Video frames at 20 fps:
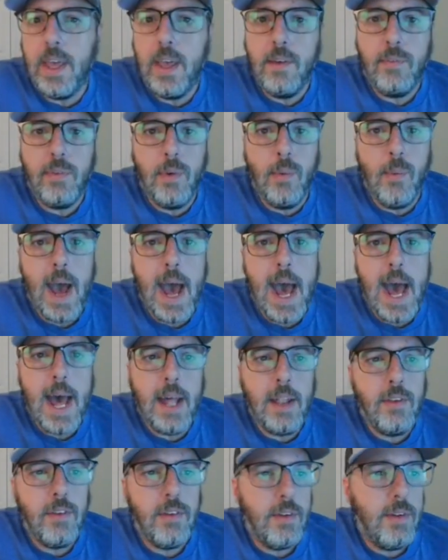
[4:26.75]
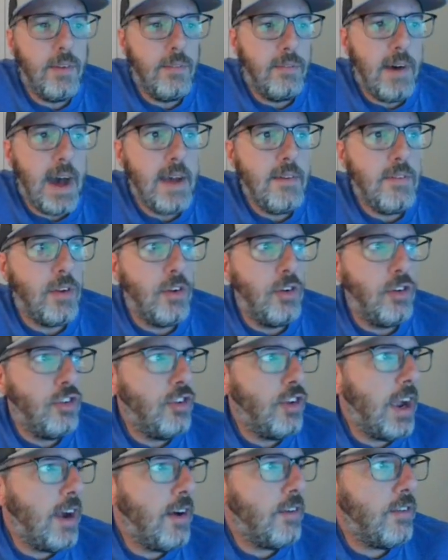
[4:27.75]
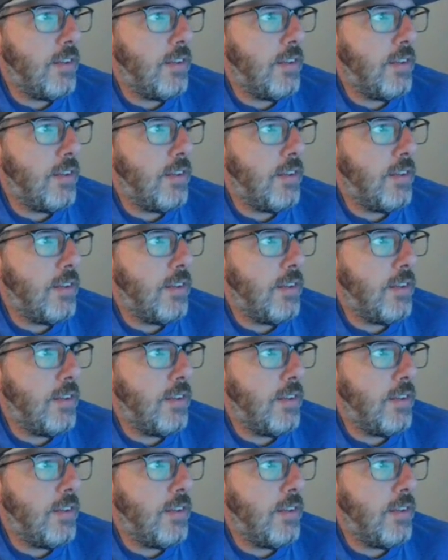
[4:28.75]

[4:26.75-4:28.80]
if you had 500 shares